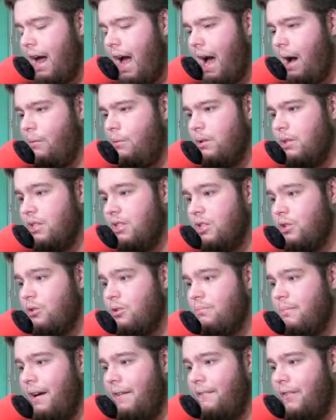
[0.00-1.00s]
I was
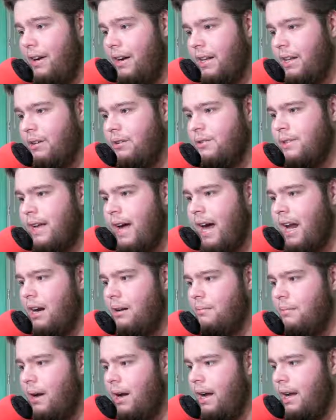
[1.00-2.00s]
doing my videos out
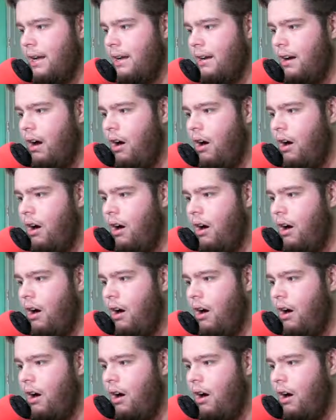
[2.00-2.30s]
of my